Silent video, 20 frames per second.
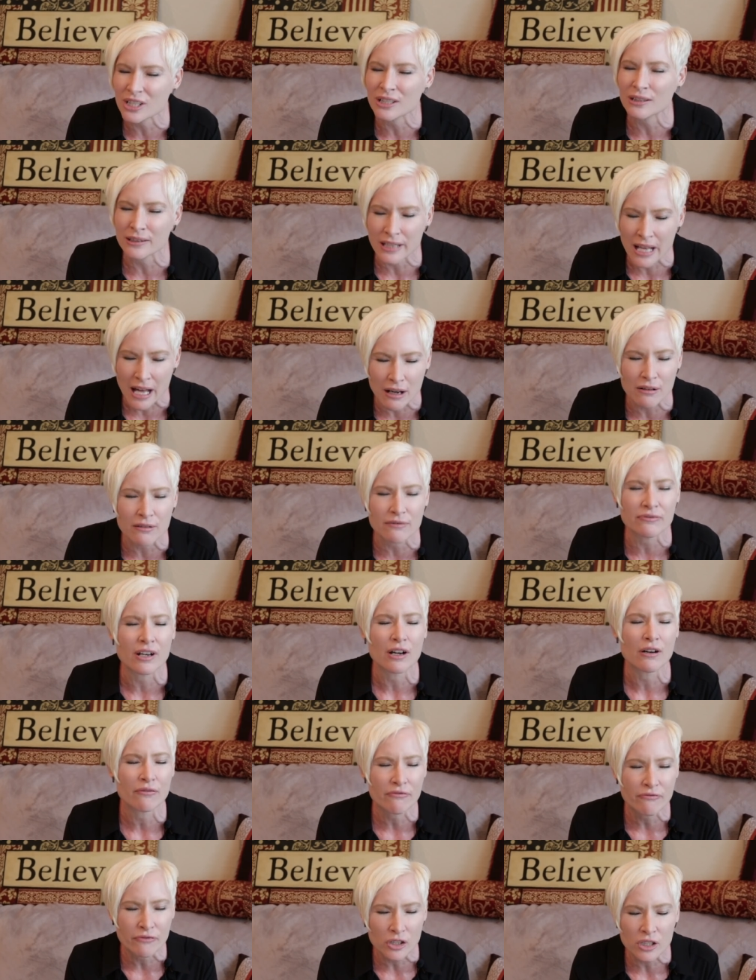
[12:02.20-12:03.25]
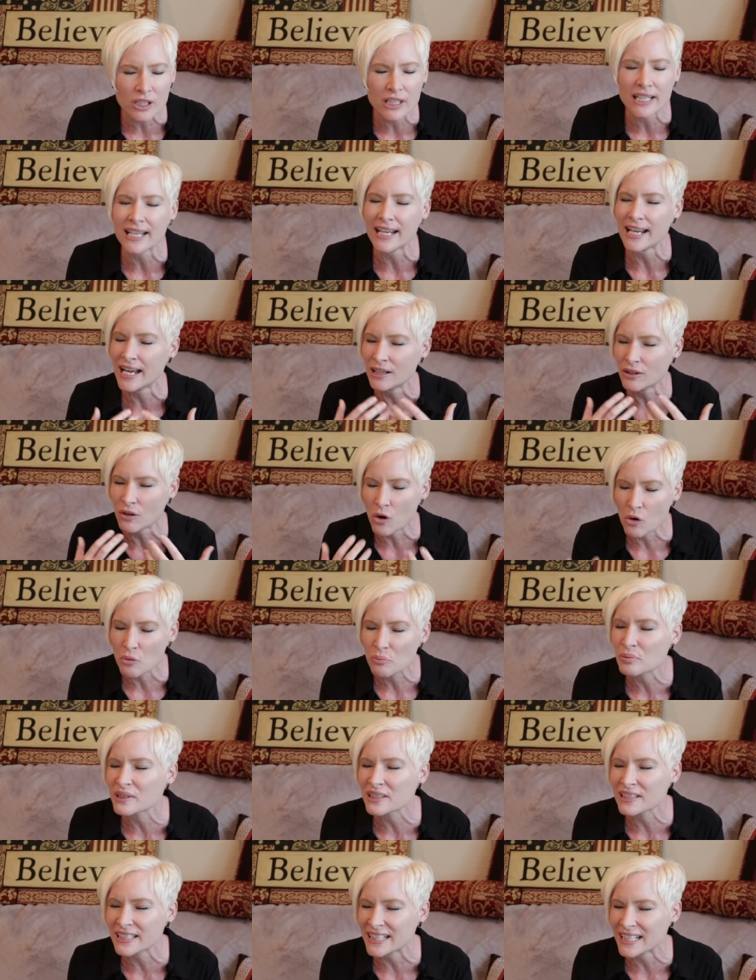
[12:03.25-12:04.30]
to love fully and
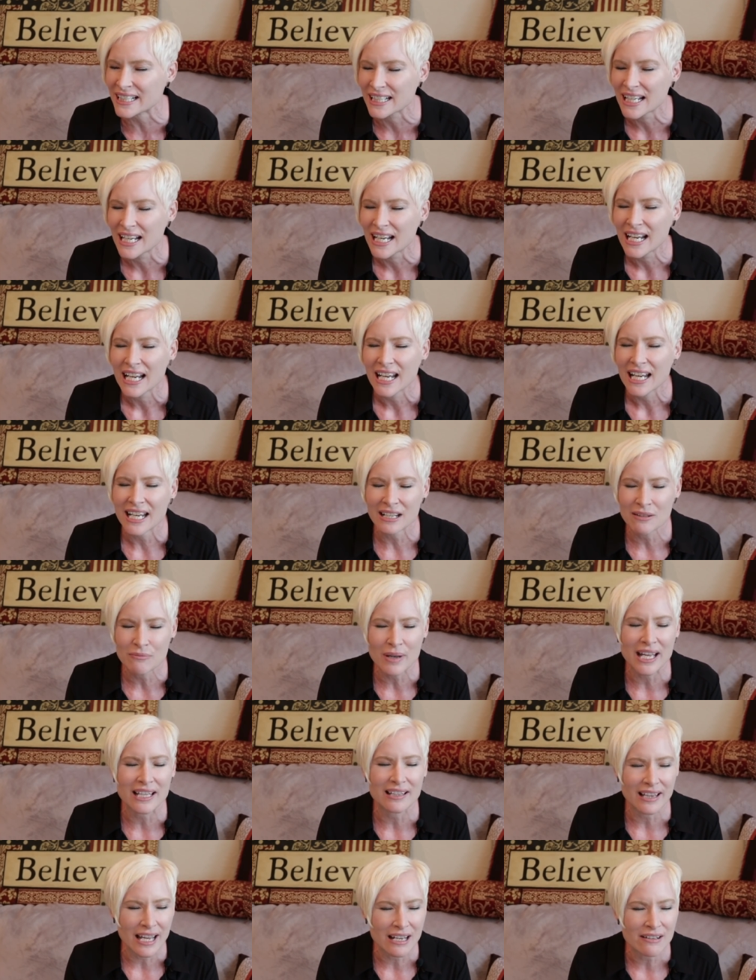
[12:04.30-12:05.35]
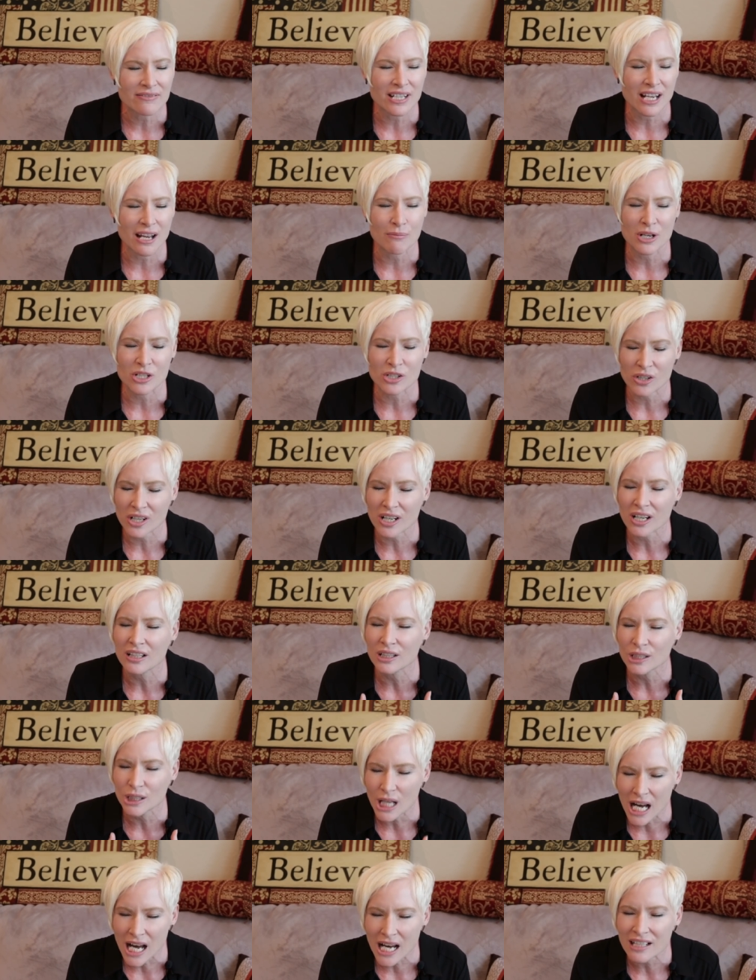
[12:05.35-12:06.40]
openly in my lifetime. It took a
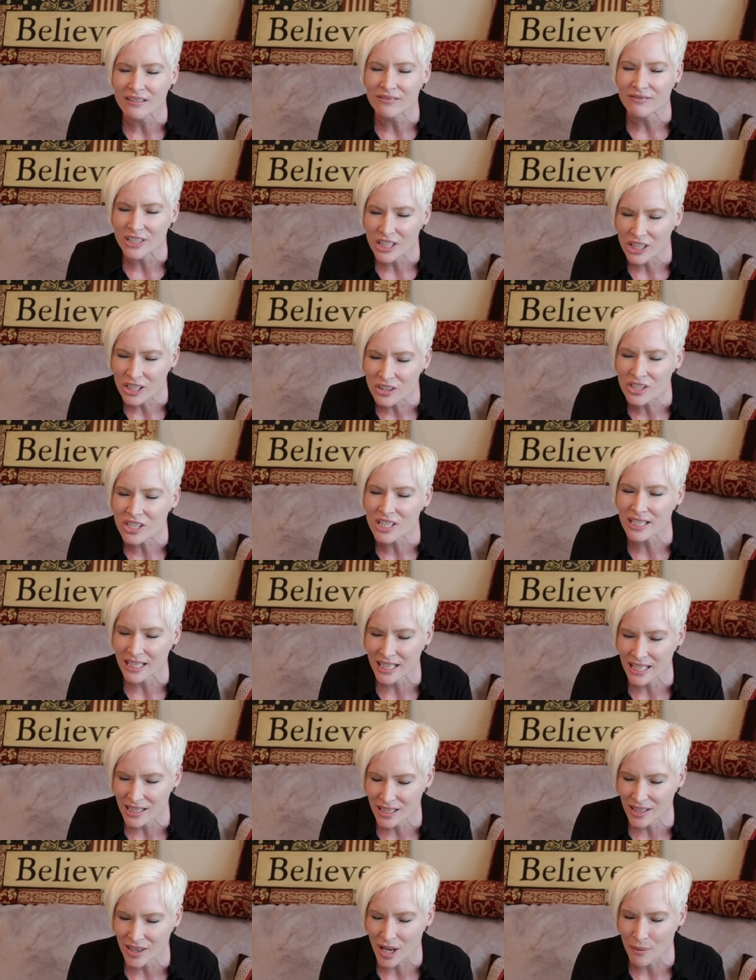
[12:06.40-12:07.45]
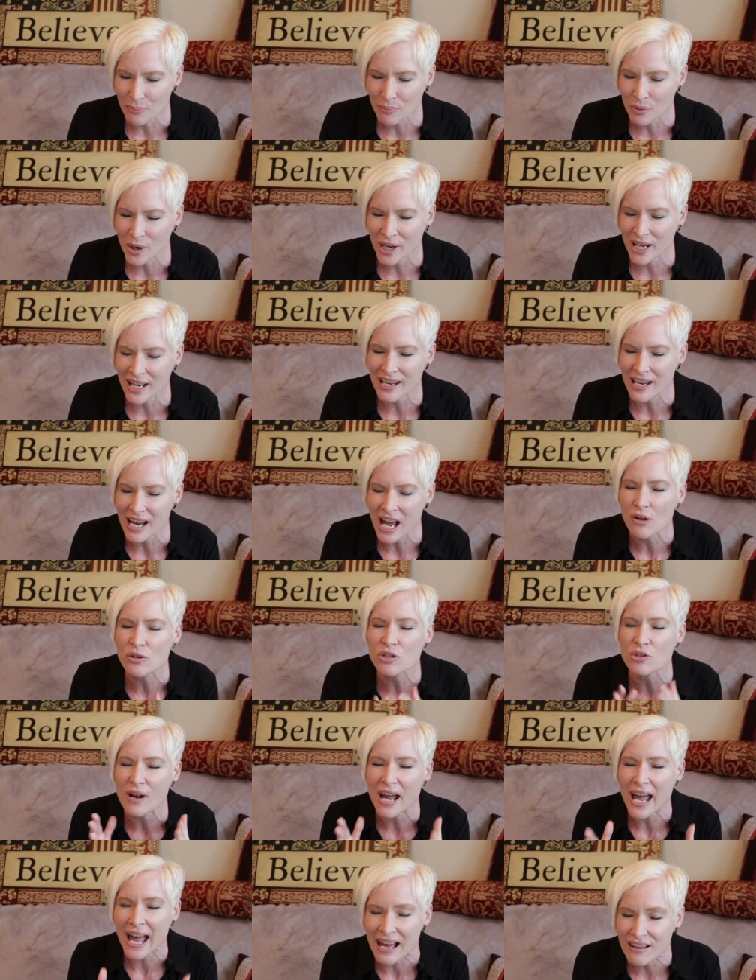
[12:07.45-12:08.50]
lot of years to get to that point, and now
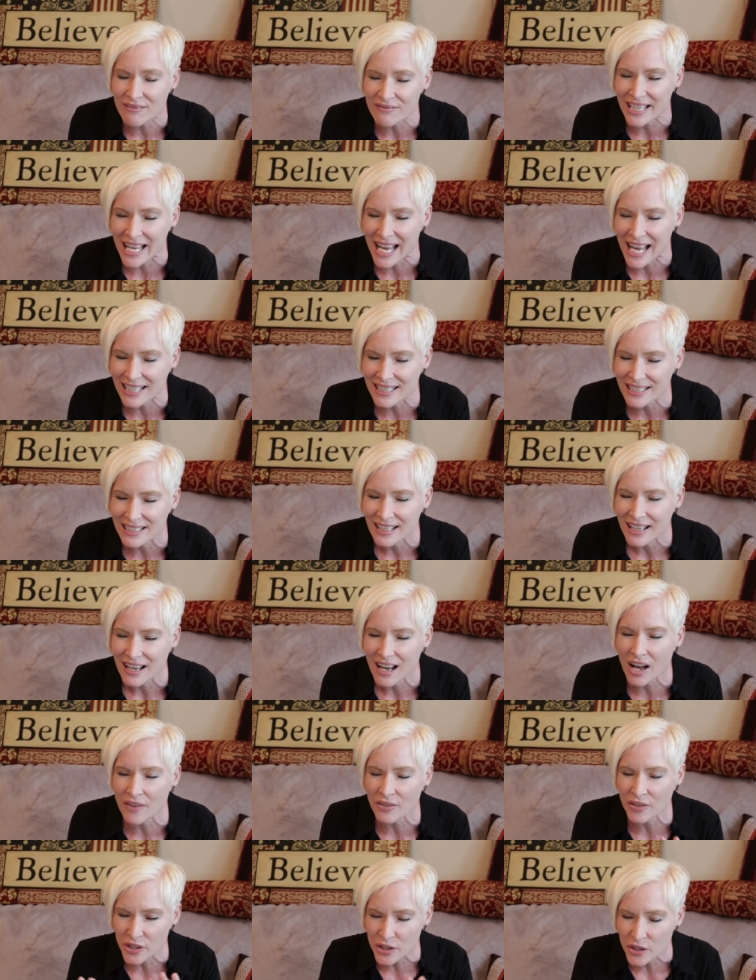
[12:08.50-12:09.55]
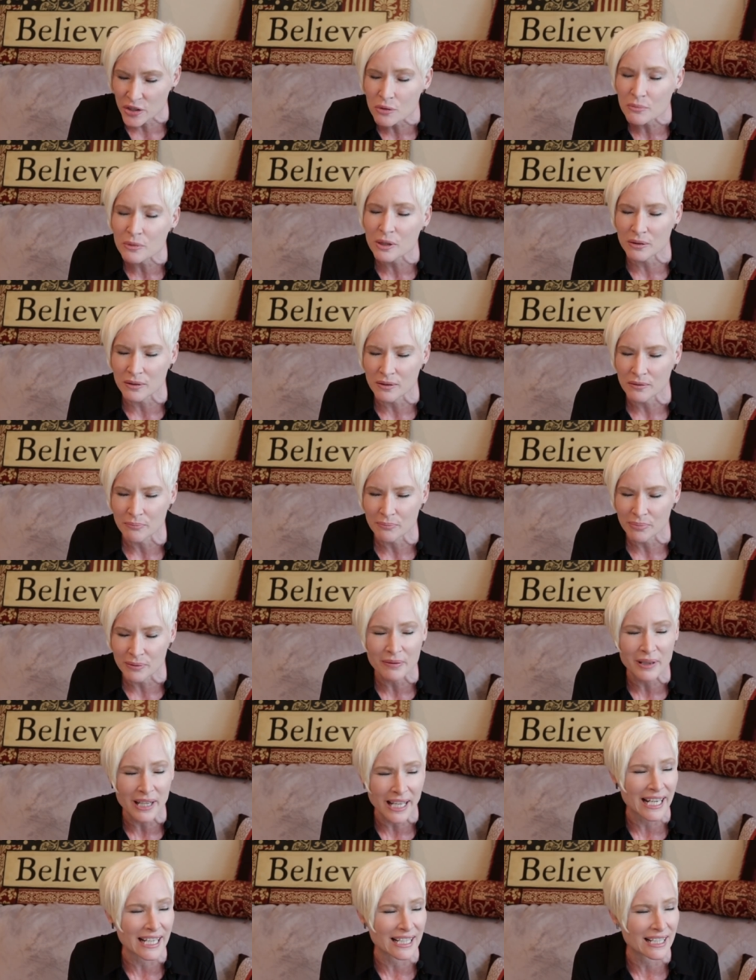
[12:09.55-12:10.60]
you have that on the human
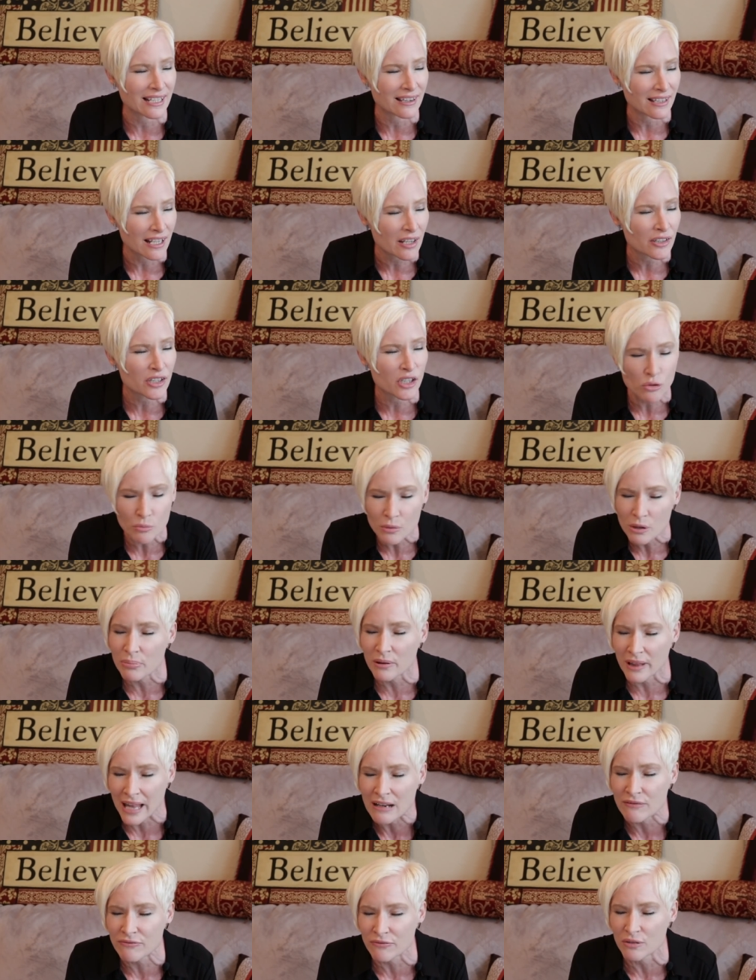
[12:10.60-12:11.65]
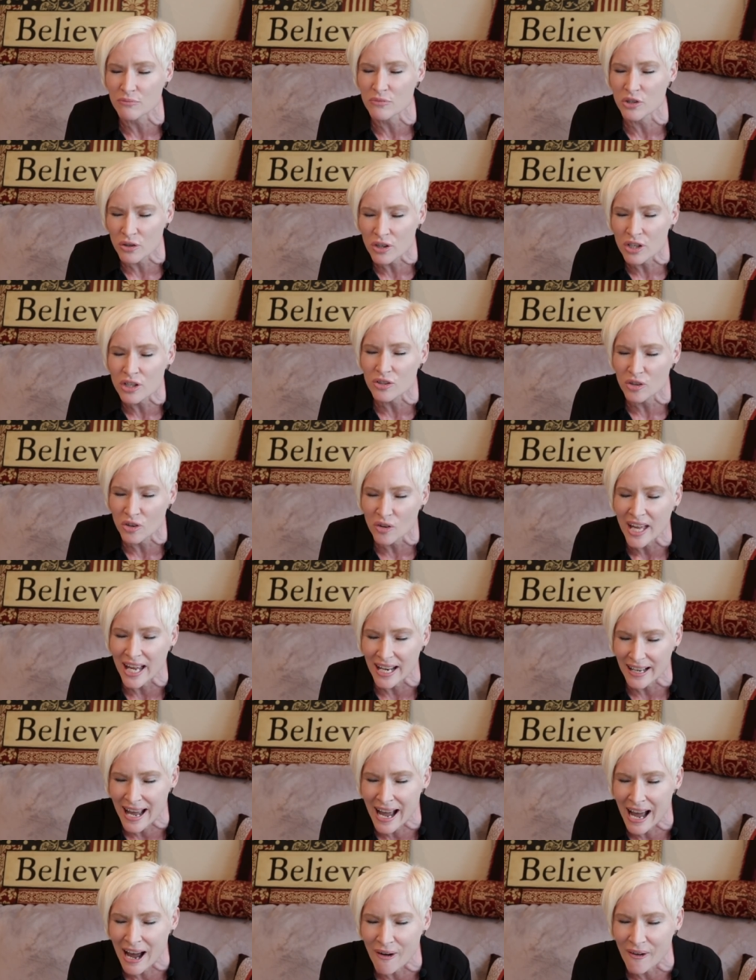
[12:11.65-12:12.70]
plane and on the human platform. You can do that
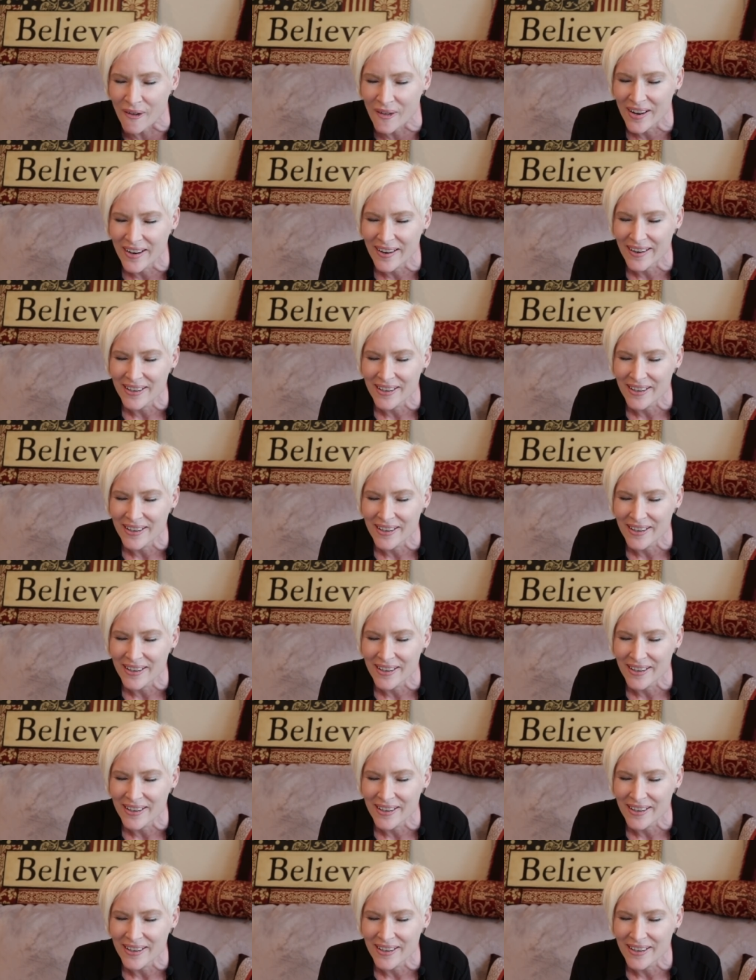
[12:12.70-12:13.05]
now.